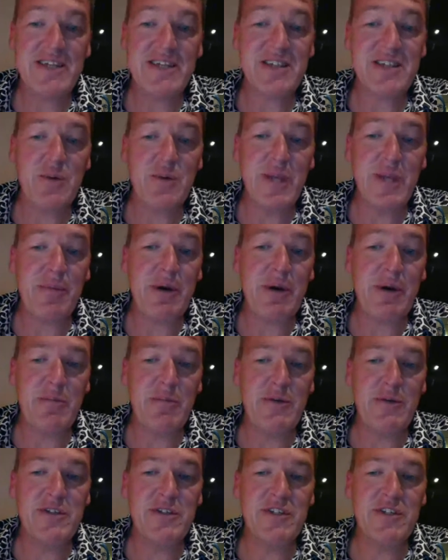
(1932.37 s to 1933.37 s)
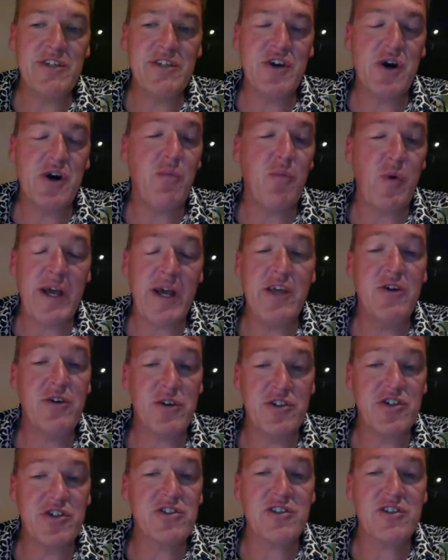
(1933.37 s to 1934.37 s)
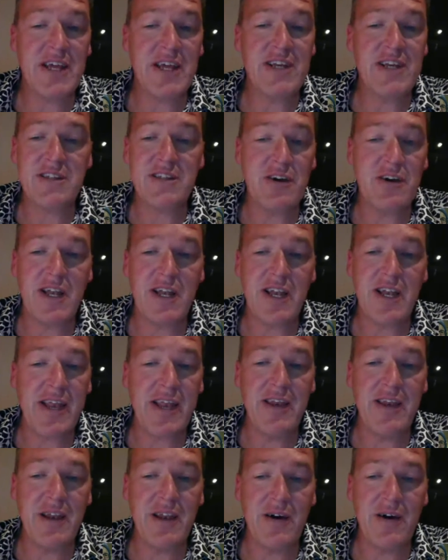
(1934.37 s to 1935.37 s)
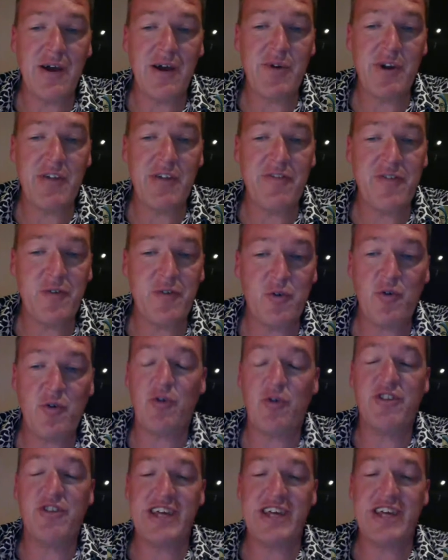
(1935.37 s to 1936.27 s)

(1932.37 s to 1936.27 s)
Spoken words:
that has opened up a community shop where you can just it's like a lending library for